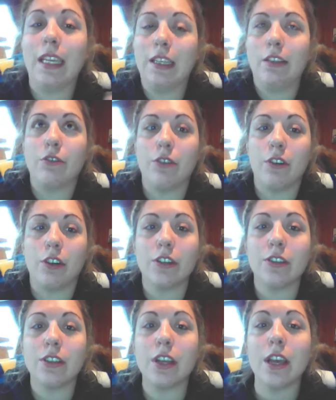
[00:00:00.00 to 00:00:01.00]
English
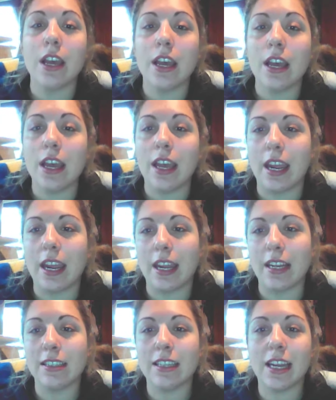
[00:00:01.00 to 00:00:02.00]
learners."
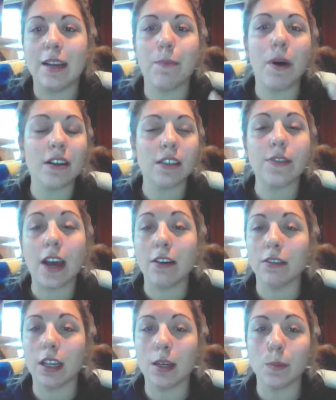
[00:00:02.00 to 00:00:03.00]
And it's saying positive
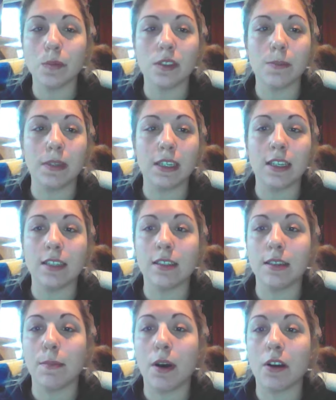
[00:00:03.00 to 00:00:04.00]
outcomes because
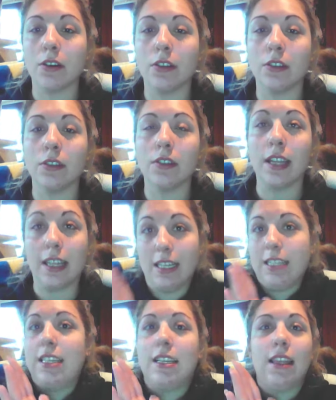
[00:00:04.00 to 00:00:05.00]
the model, like
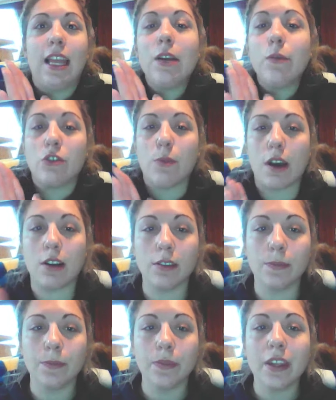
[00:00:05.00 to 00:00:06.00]
it's a language
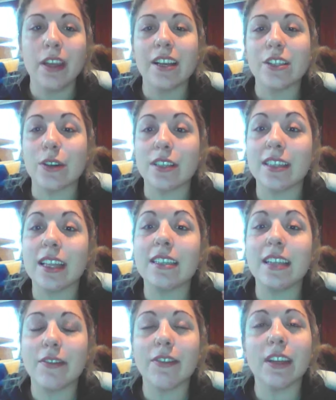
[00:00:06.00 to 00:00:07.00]
model. So I said
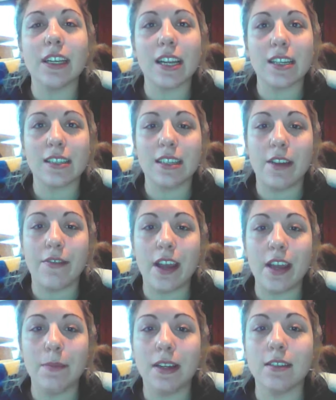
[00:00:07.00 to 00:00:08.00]
that definitely connects to deaf
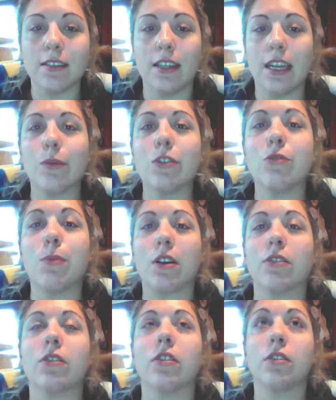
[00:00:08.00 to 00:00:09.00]
ed because language
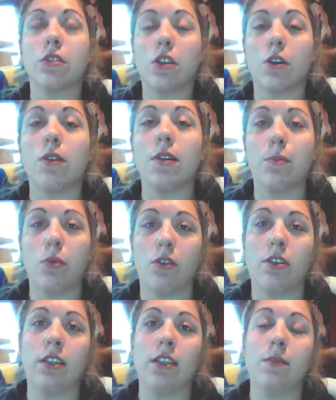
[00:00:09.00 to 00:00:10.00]
models are so
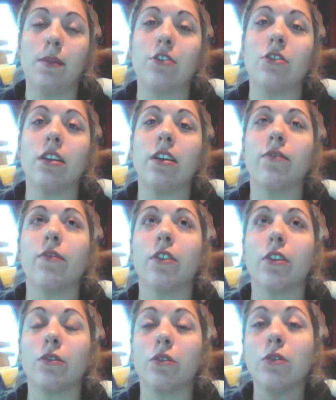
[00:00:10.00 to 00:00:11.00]
important, especially for
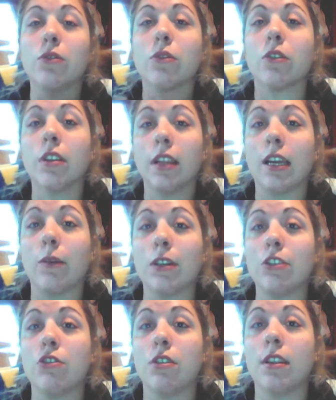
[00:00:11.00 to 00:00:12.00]
those students who are
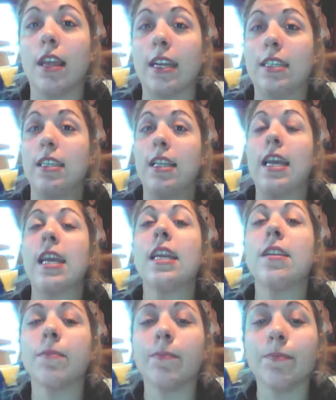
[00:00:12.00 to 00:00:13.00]
language like
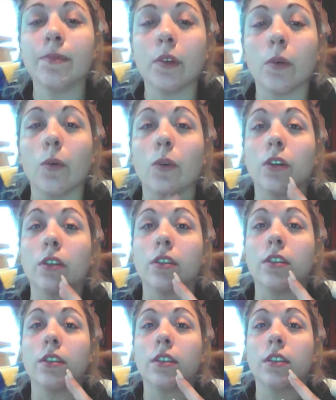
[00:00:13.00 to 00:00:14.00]
delayed or
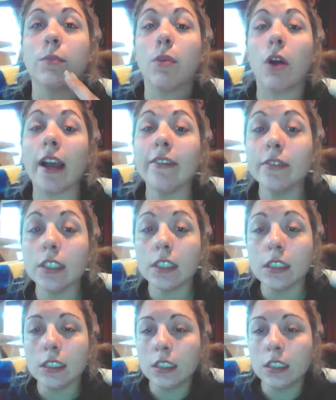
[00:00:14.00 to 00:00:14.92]
deprived.